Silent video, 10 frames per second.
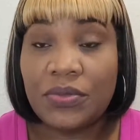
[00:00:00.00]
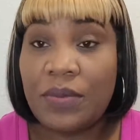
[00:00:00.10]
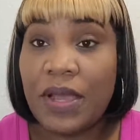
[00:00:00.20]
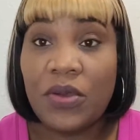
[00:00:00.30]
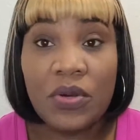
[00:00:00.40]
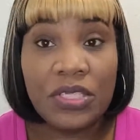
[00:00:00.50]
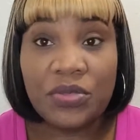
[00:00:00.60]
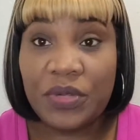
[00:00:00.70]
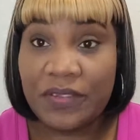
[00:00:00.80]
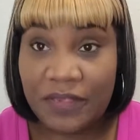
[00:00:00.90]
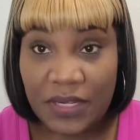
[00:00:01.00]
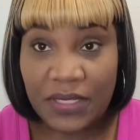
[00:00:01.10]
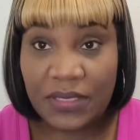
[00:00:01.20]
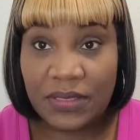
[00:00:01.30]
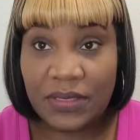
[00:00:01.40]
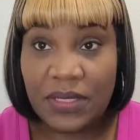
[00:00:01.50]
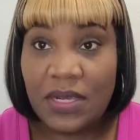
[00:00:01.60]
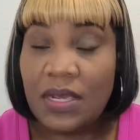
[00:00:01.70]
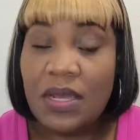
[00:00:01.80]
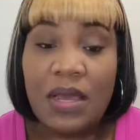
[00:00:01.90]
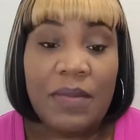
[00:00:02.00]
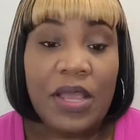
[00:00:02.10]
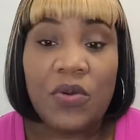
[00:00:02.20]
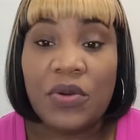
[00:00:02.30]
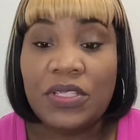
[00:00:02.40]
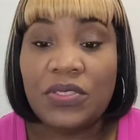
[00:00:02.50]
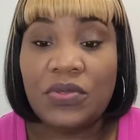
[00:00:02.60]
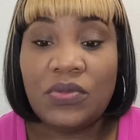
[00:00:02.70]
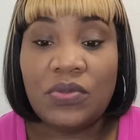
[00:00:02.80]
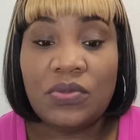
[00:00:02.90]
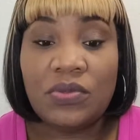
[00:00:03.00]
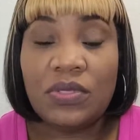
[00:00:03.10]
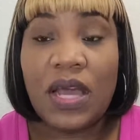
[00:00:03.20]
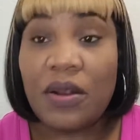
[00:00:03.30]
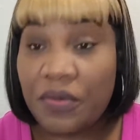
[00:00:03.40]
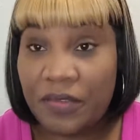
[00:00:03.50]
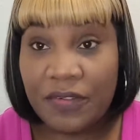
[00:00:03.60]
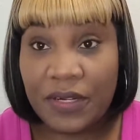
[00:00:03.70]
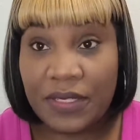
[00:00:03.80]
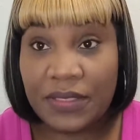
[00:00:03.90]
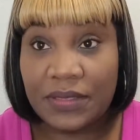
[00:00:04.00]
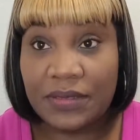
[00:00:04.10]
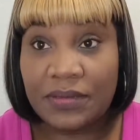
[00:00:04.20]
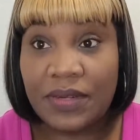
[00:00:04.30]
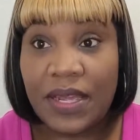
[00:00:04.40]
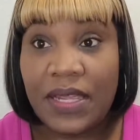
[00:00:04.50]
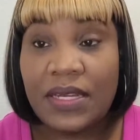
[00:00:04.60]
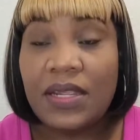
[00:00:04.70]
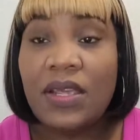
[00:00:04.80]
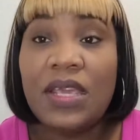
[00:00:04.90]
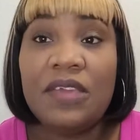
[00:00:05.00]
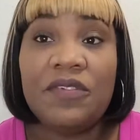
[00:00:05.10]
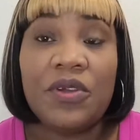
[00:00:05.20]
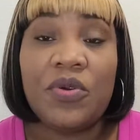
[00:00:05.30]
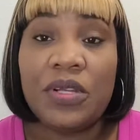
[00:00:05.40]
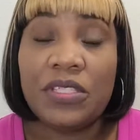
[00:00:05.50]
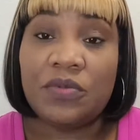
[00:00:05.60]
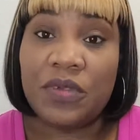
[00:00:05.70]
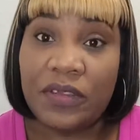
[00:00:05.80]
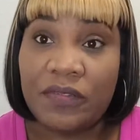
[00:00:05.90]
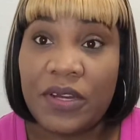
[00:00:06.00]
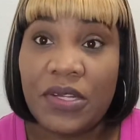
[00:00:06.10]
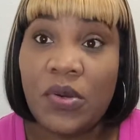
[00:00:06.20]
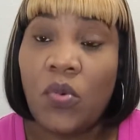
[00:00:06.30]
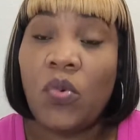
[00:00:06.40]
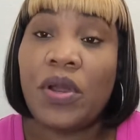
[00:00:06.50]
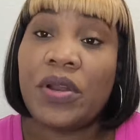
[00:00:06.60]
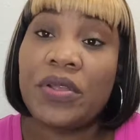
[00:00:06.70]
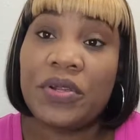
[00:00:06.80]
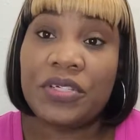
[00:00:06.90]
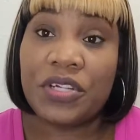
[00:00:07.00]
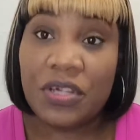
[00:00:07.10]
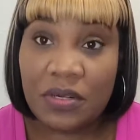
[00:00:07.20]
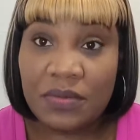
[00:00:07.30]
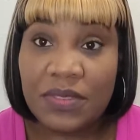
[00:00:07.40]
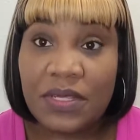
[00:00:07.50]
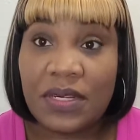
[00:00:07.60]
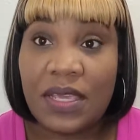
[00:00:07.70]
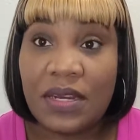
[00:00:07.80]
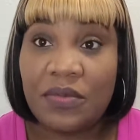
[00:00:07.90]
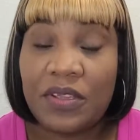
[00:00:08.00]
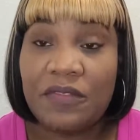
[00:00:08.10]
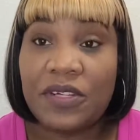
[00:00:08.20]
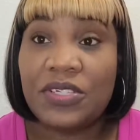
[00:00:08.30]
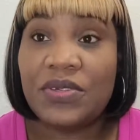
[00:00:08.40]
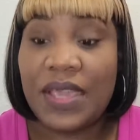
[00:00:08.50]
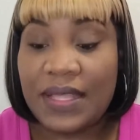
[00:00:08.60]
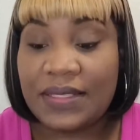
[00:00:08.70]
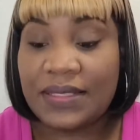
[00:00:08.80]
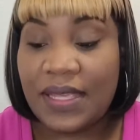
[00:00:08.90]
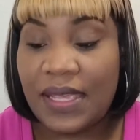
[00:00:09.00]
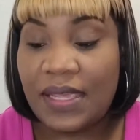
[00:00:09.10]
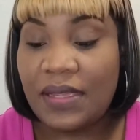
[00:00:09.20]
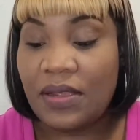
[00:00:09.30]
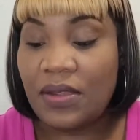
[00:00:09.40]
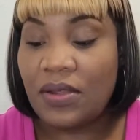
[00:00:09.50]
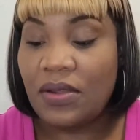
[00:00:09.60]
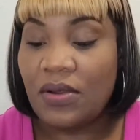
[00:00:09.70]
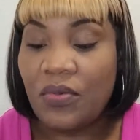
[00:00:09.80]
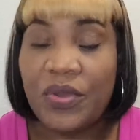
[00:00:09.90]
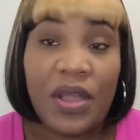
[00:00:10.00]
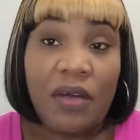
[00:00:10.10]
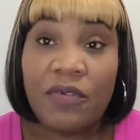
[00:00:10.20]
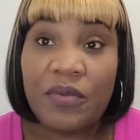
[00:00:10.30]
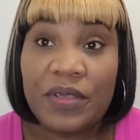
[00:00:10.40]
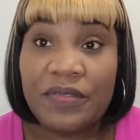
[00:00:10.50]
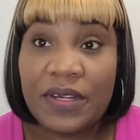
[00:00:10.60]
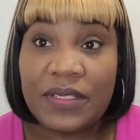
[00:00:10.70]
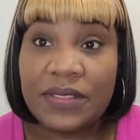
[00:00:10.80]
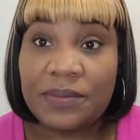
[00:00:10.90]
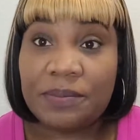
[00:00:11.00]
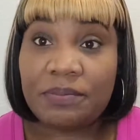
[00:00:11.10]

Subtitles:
Am I going to refund? Am I going to not refund, right? If you're going to refund, what are your terms on getting refund? You can't say we offer refunds.